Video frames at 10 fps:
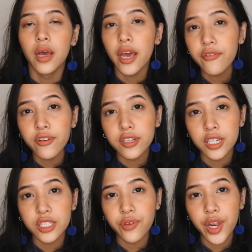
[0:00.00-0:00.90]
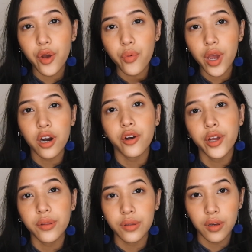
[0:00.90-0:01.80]
And for today's video, we are
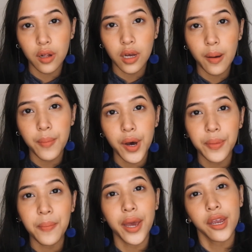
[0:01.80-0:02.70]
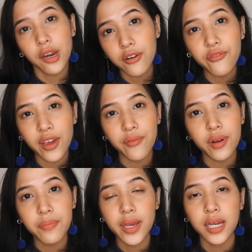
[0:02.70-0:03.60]
going to talk about my current
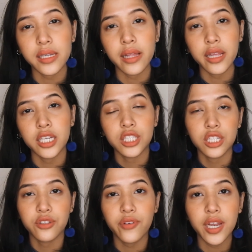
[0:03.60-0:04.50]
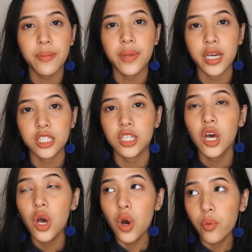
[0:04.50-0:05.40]
favorite because I think it's just fitting because
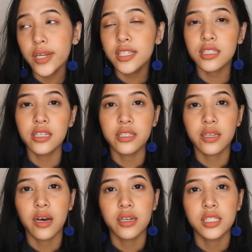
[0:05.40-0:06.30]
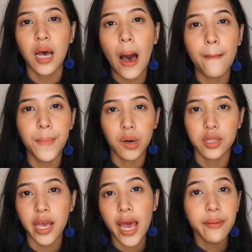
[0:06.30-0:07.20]
we just discussed about
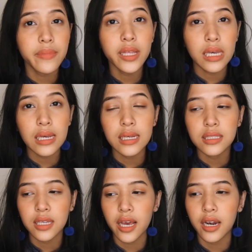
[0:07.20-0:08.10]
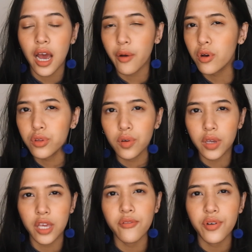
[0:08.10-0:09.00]
the empties, and I want to
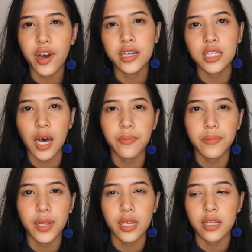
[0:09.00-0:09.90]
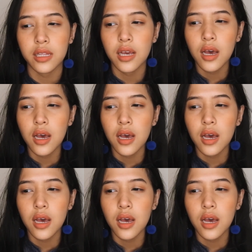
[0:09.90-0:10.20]
give you guys updated